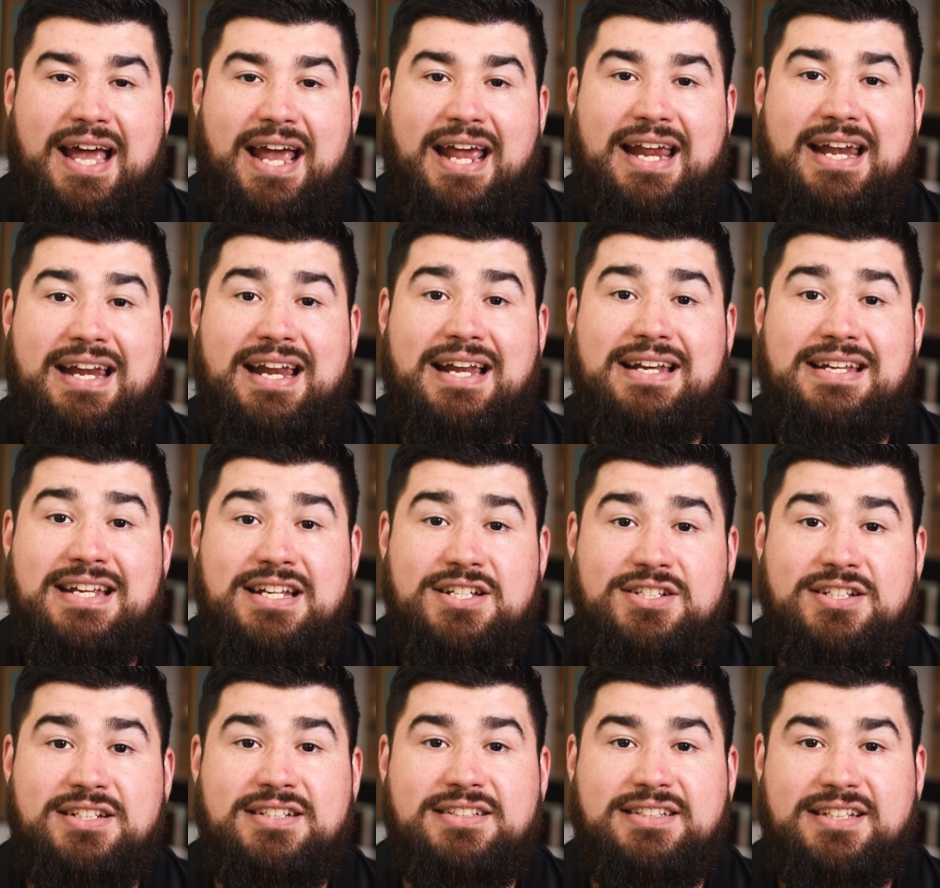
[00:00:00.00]
In
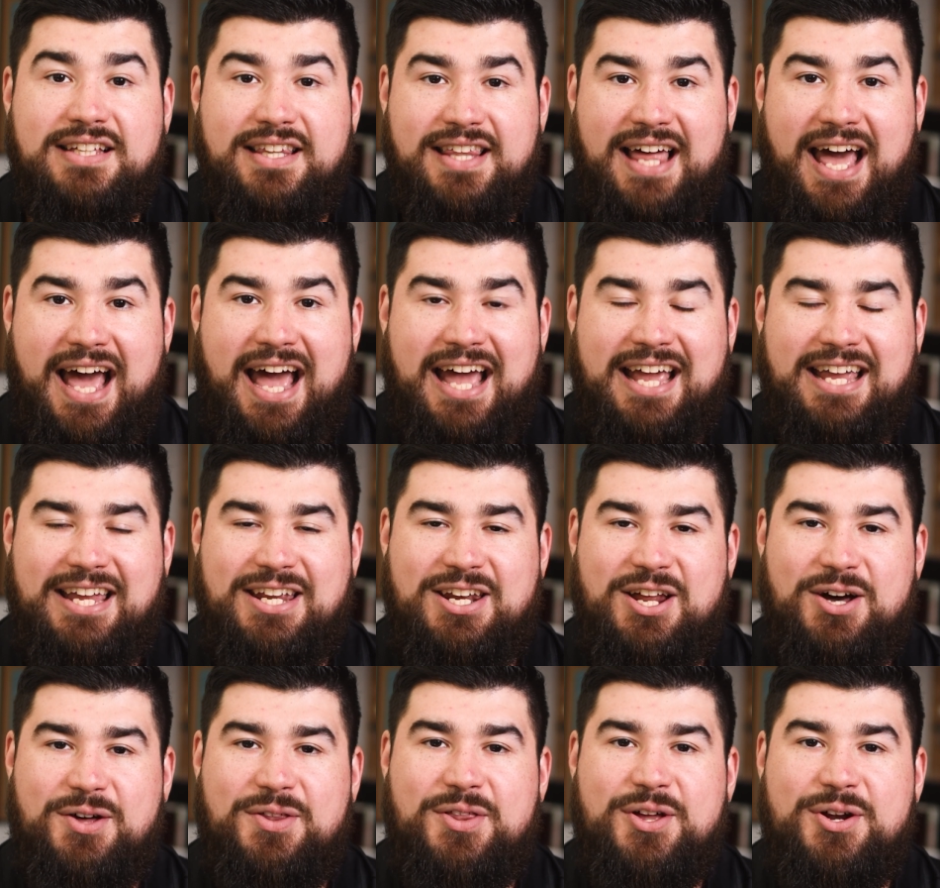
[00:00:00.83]
addition to that,
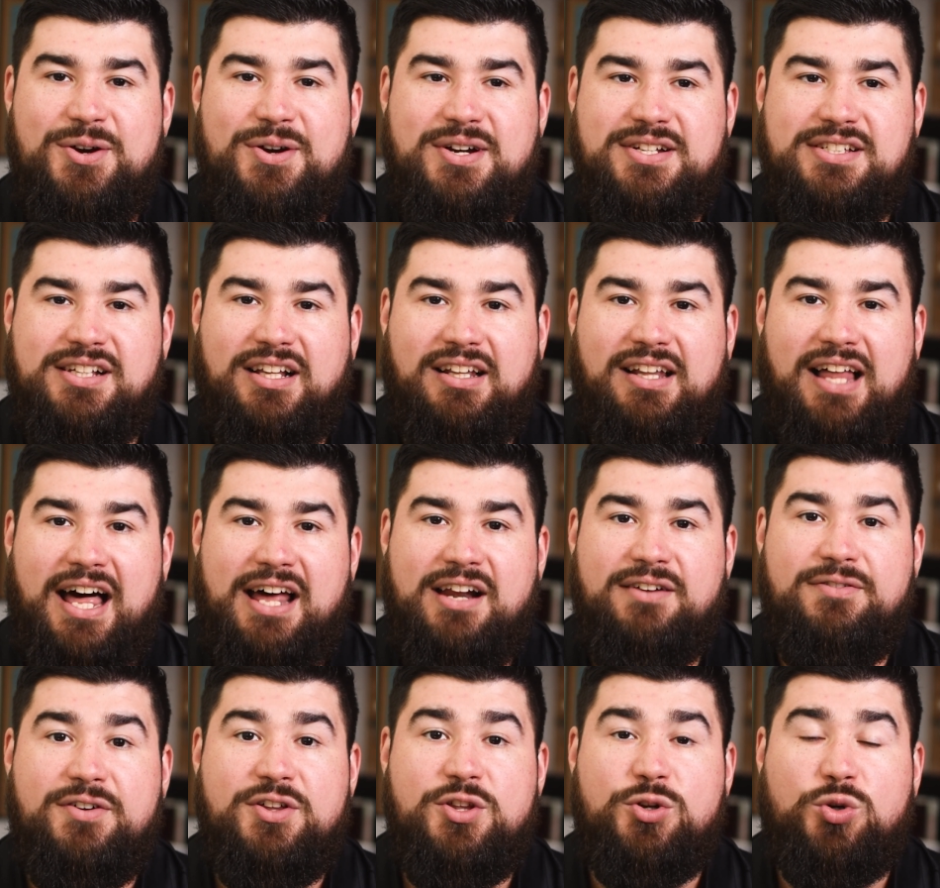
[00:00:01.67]
you know, there is a
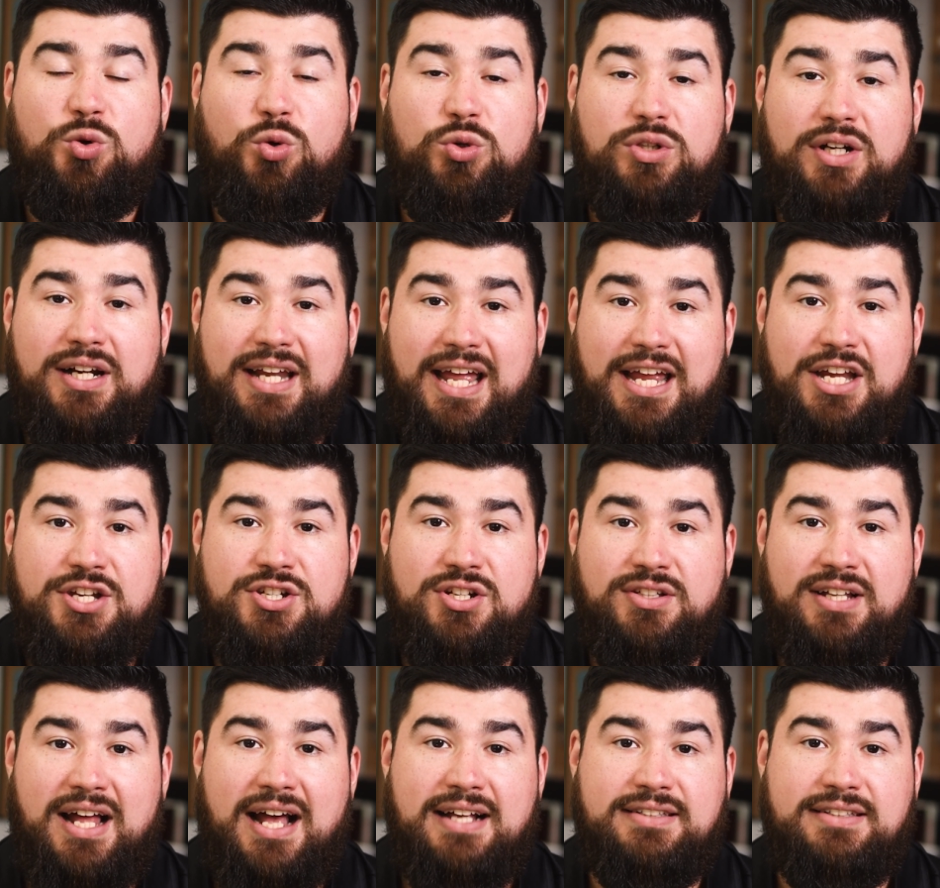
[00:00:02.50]
lot of other coordination that